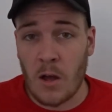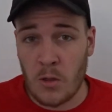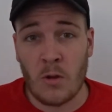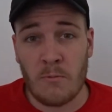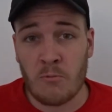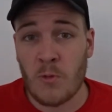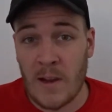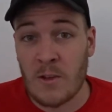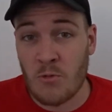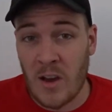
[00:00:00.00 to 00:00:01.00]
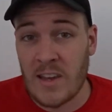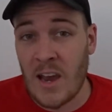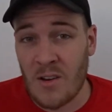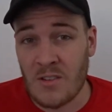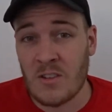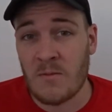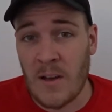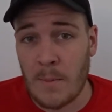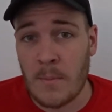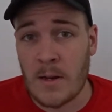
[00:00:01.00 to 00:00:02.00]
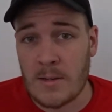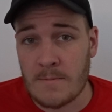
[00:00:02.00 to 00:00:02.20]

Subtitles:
a lot of really great character development.